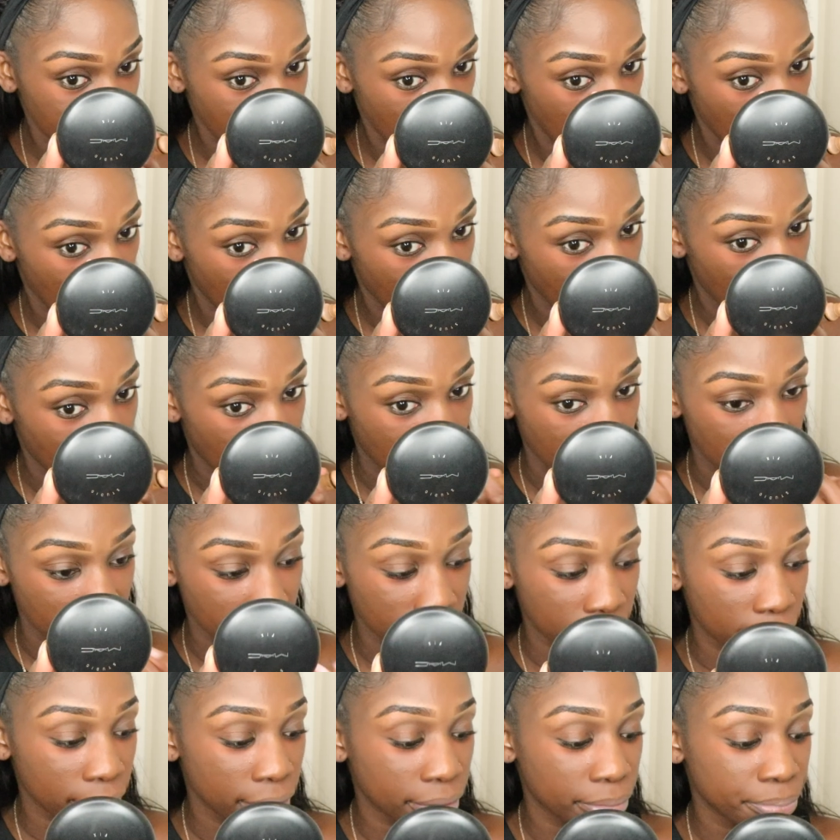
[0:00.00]
the
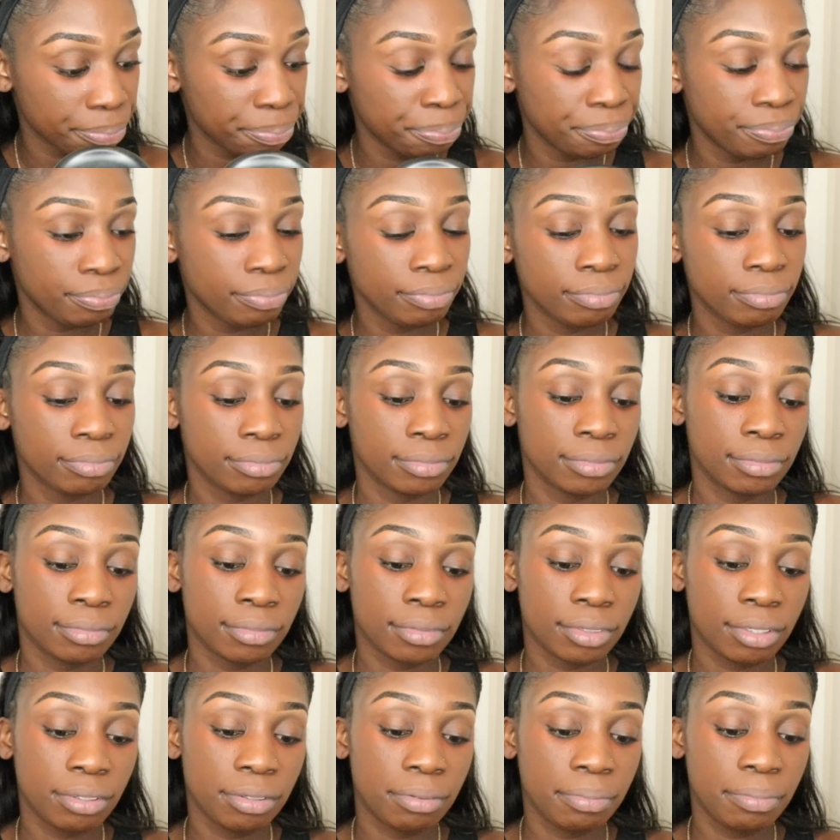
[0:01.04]
heck?
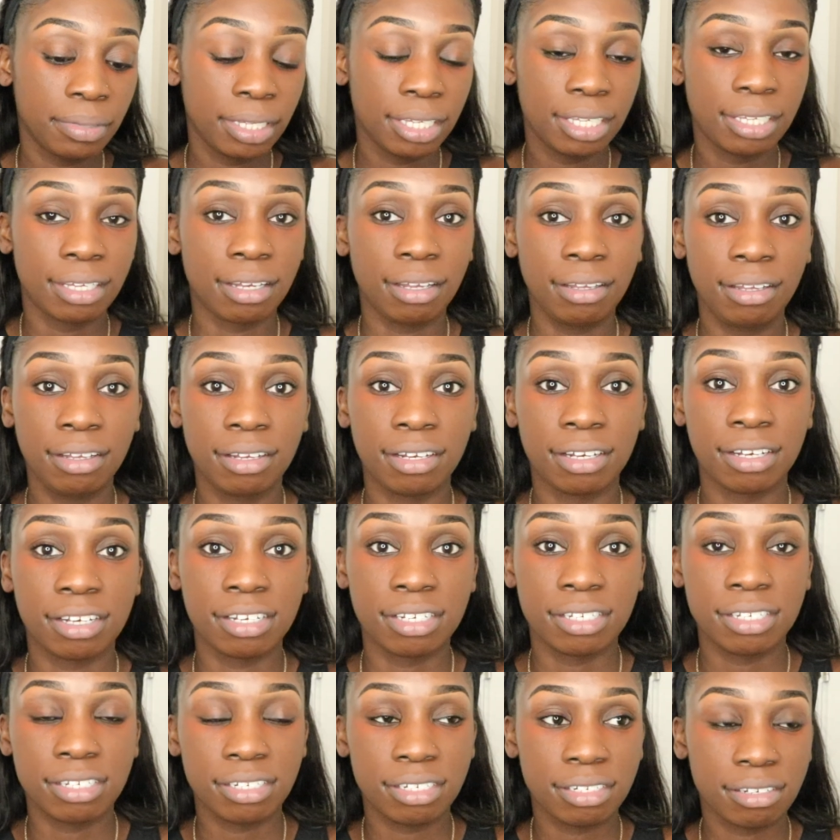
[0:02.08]
Oh my
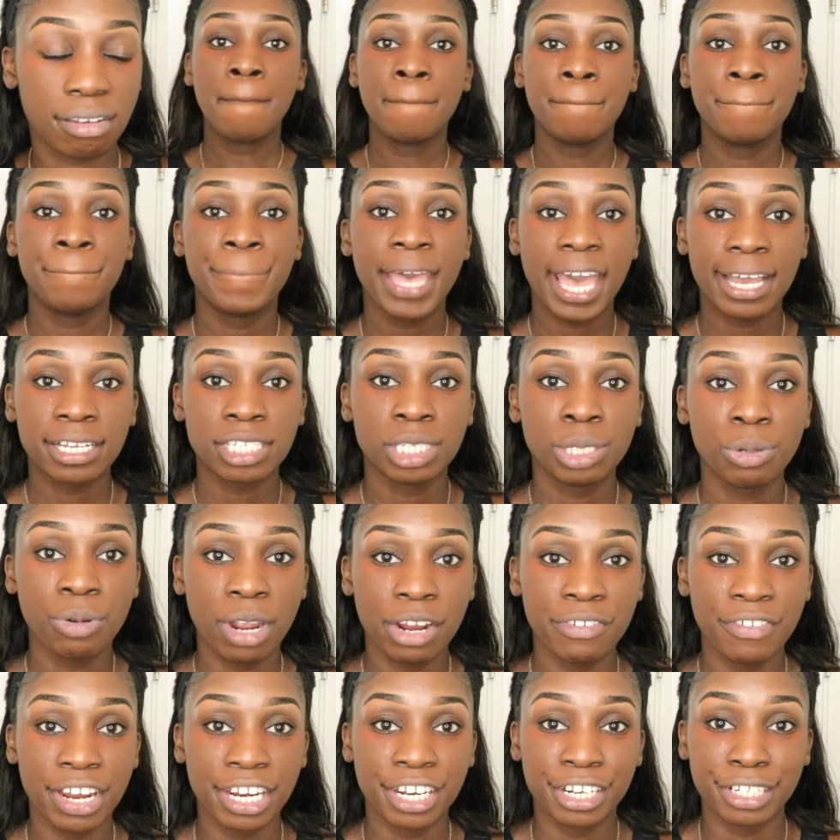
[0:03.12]
gosh. Back to
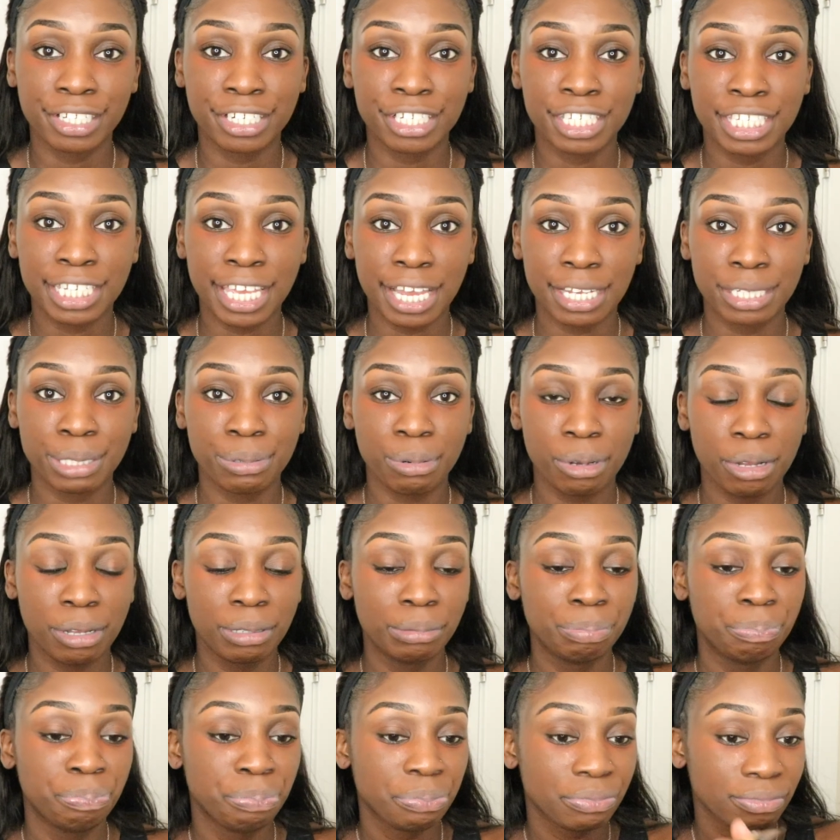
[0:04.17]
our regular
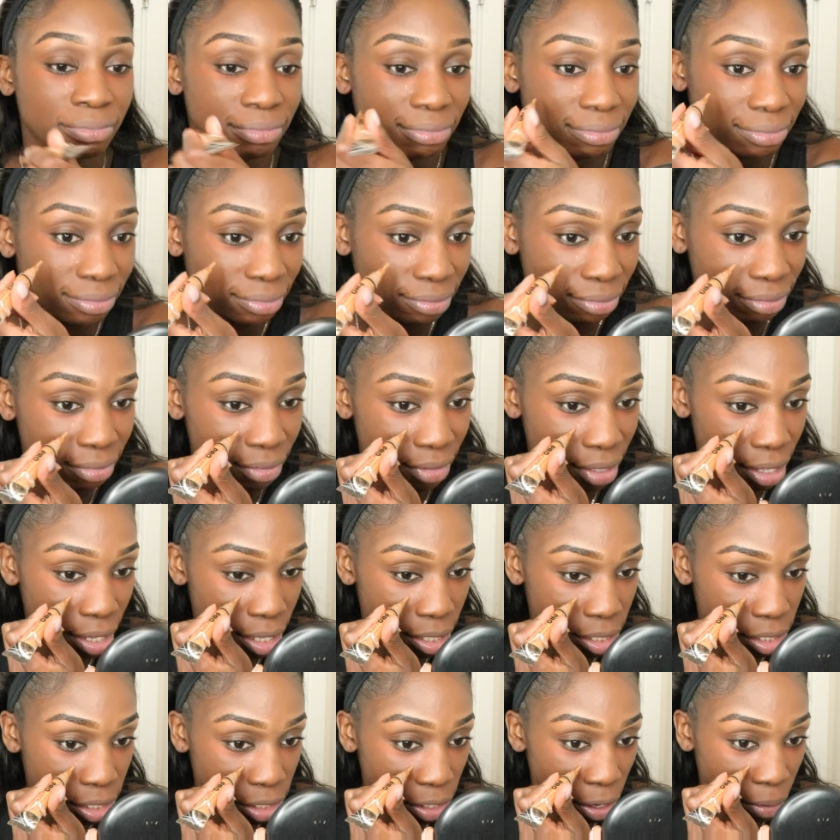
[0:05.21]
schedule.
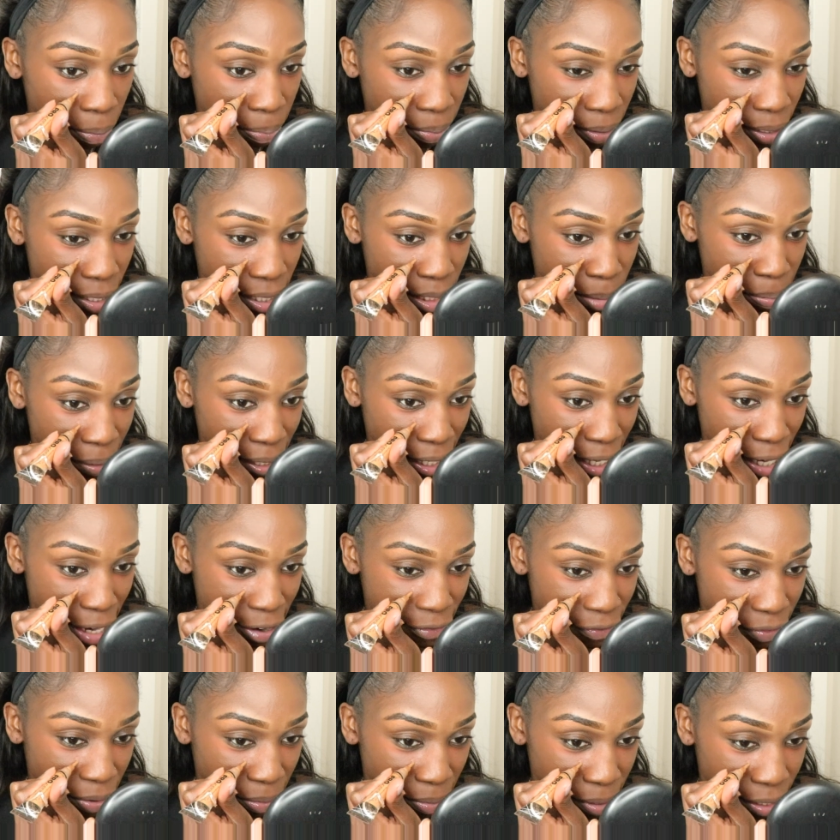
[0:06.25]
So please be
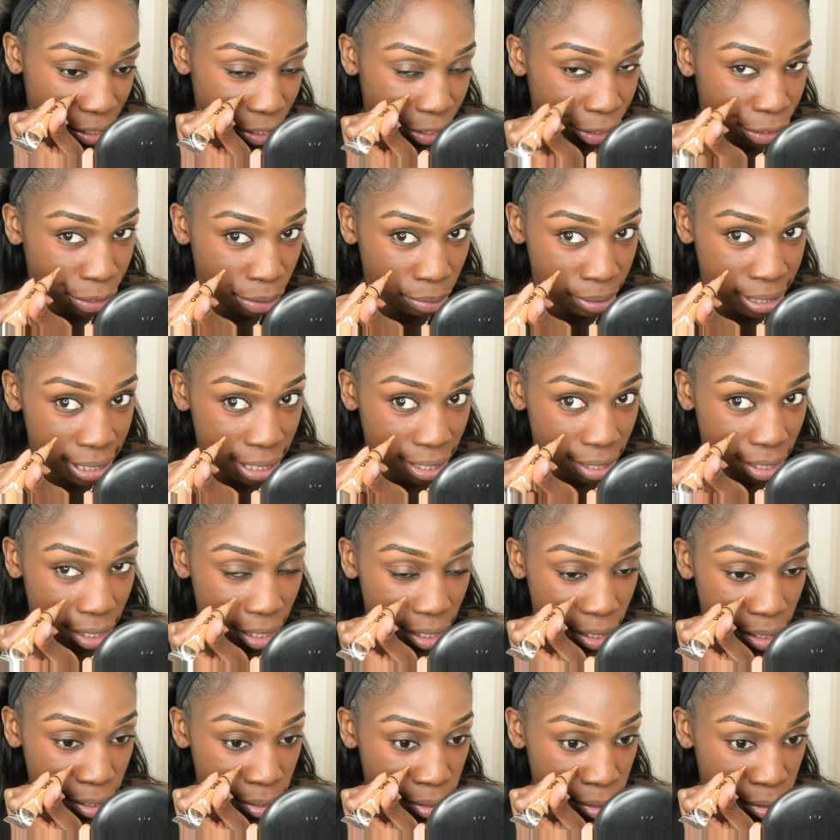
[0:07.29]
careful when you're using
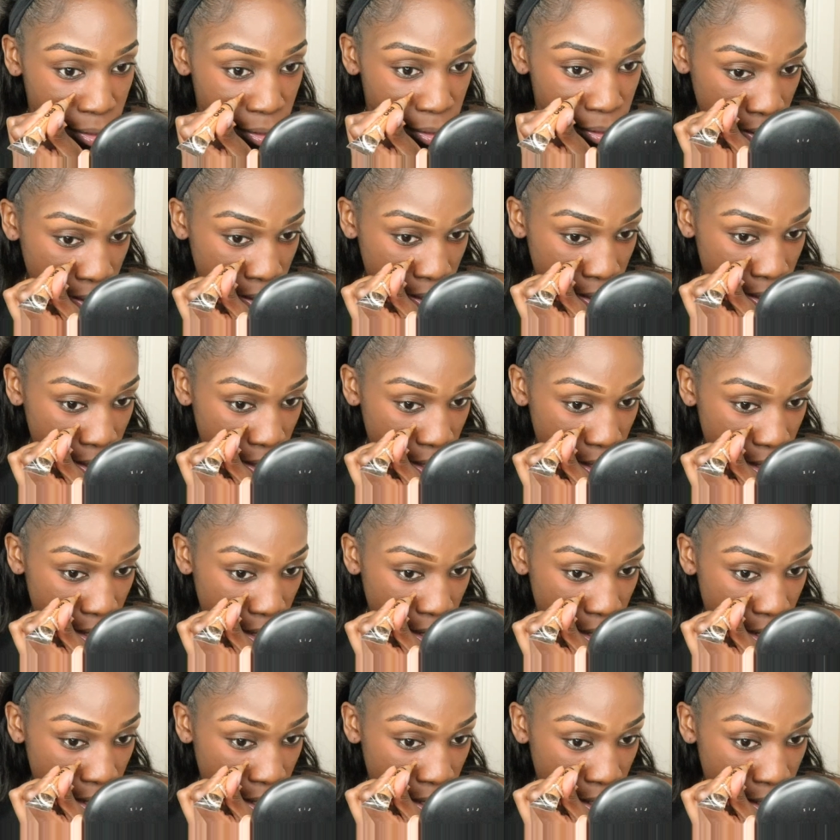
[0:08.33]
this.
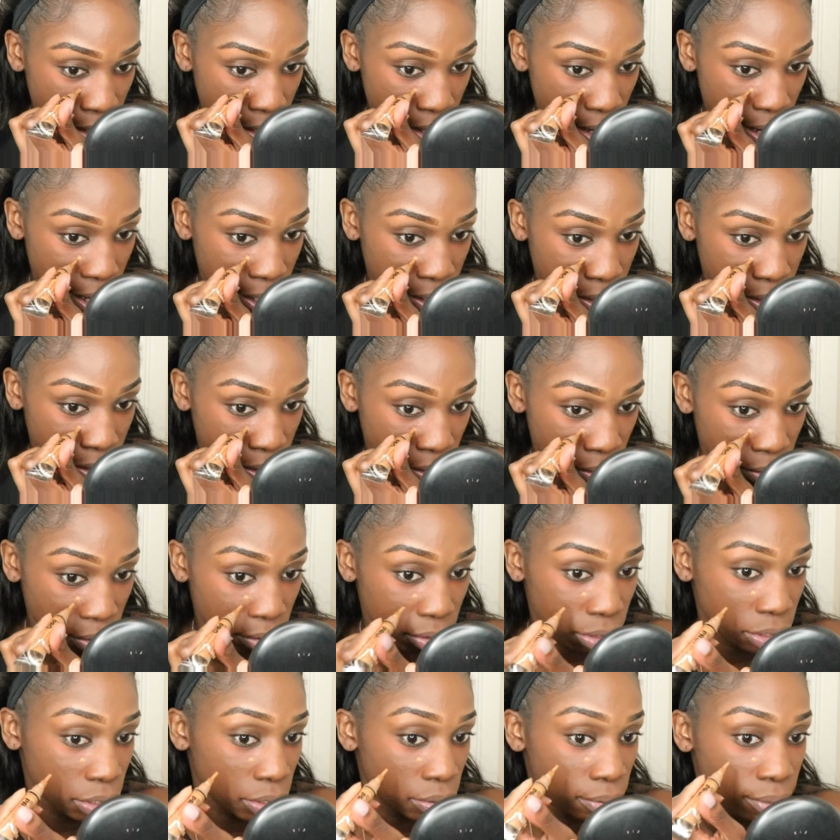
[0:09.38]
And I
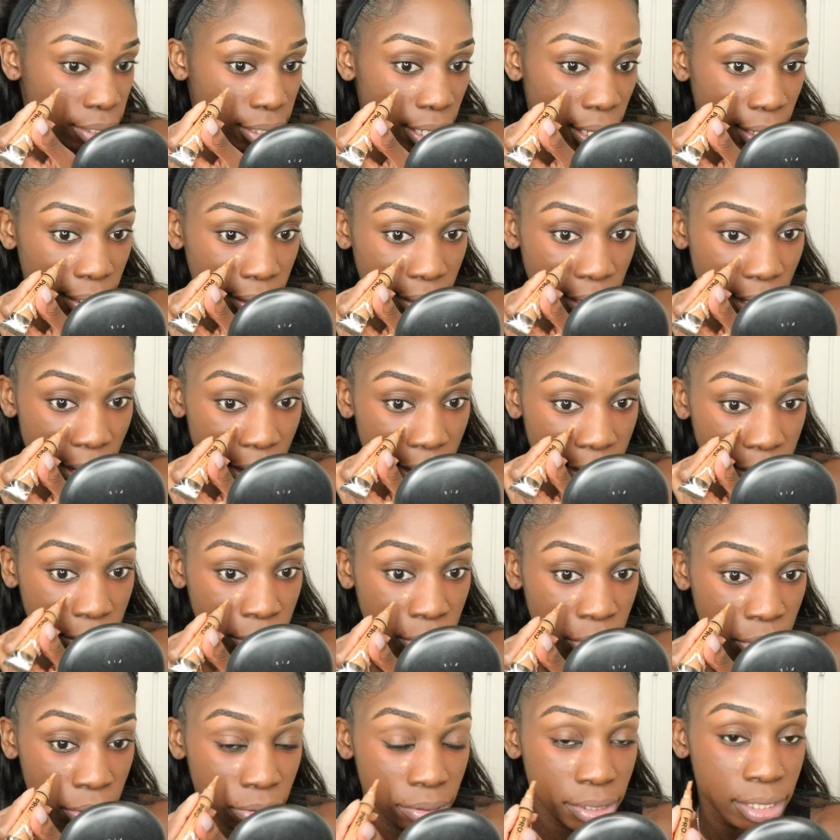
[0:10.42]
don't use a lot. Do
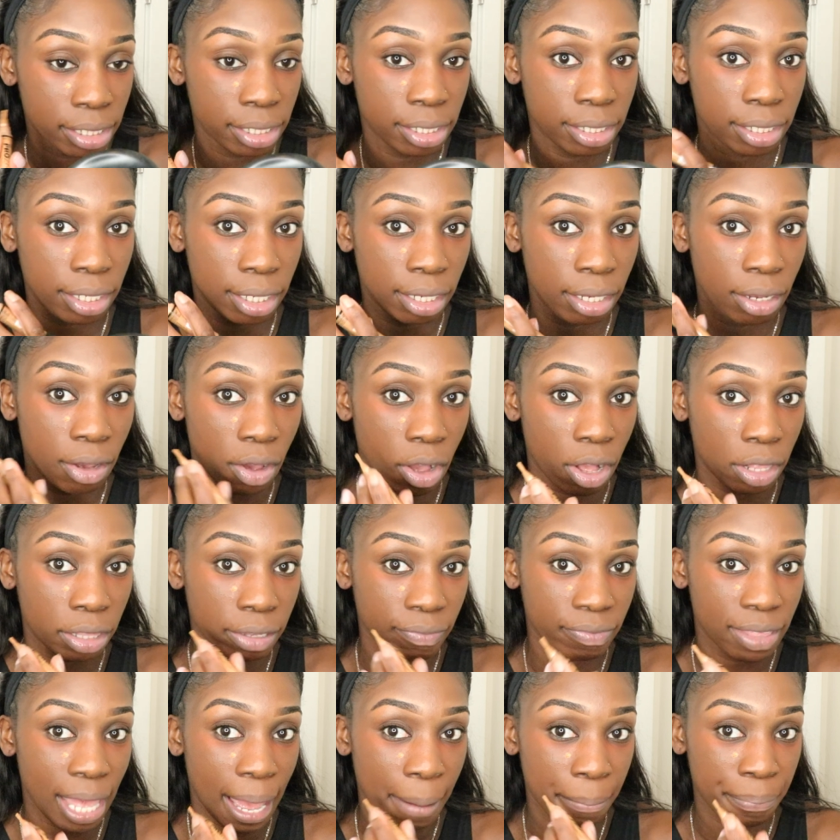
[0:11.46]
you see all
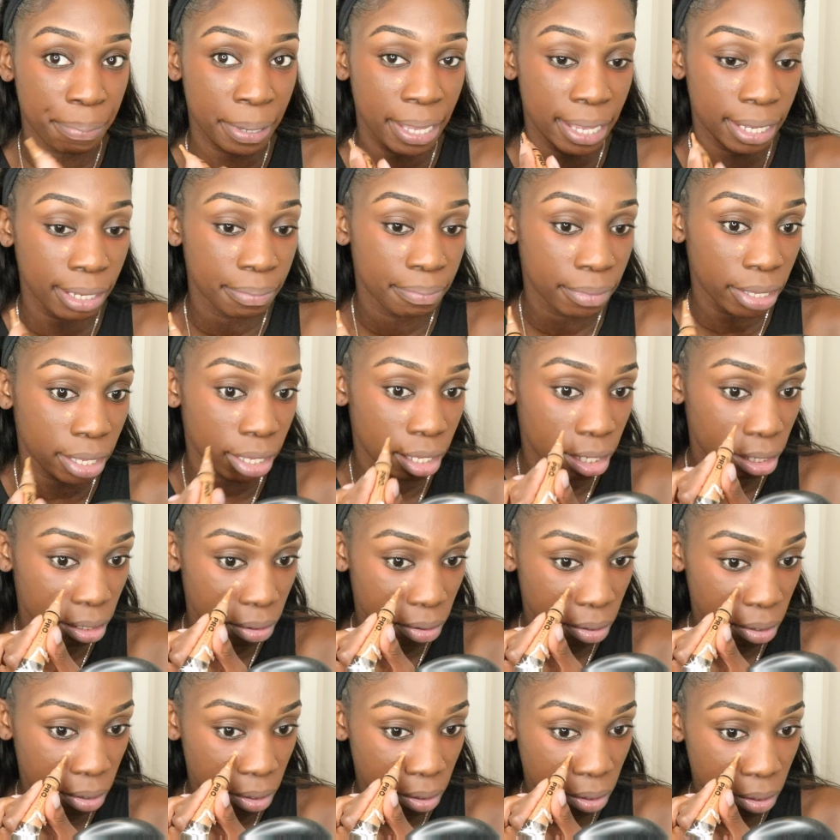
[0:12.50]
of that pigment
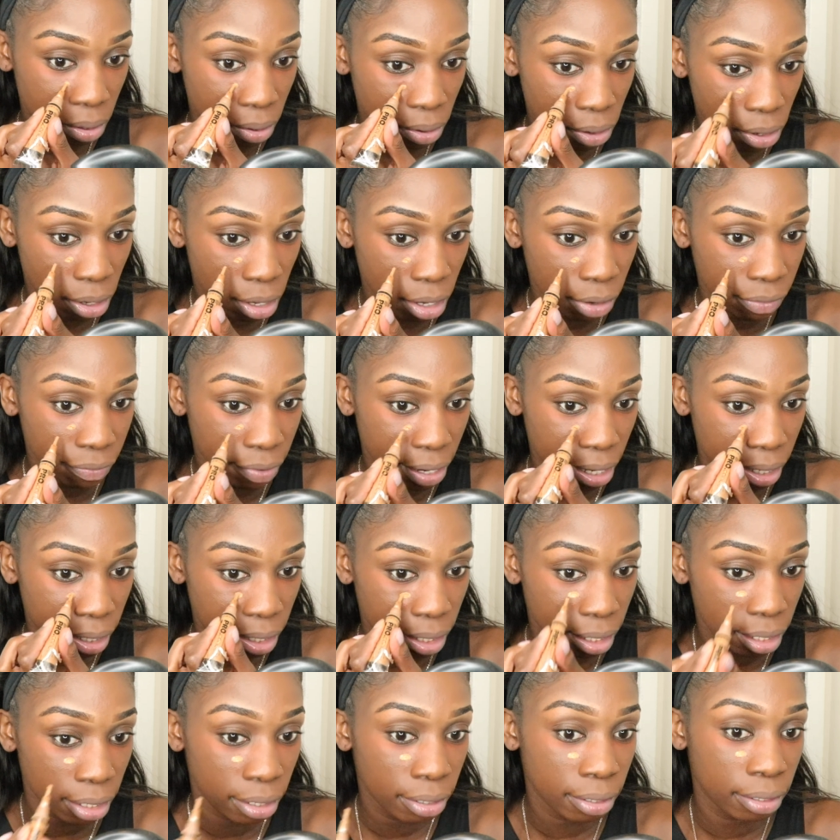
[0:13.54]

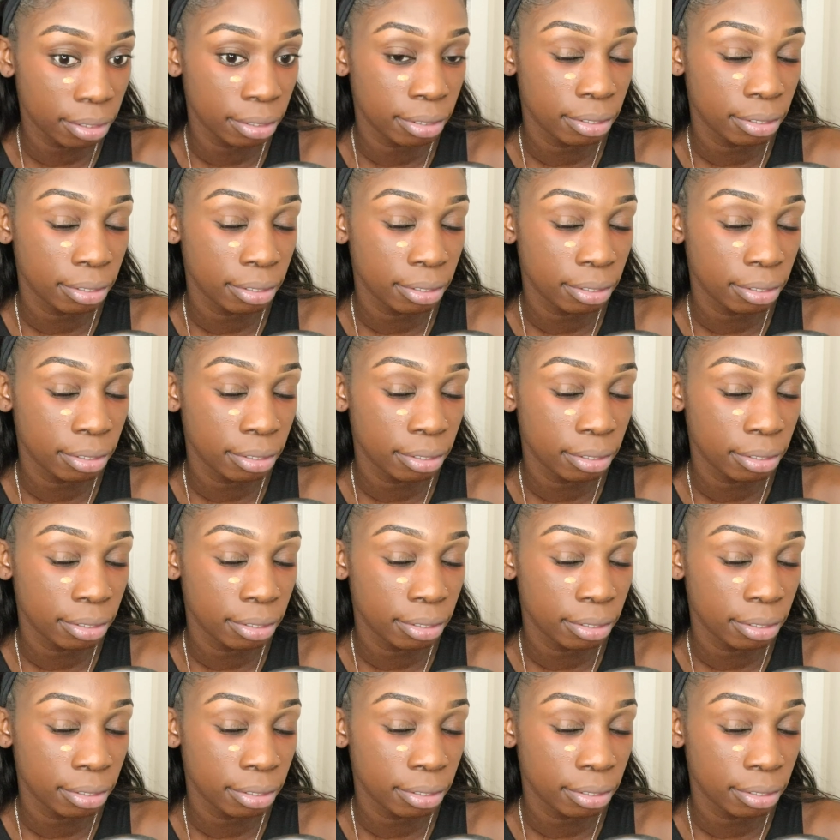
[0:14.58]
already,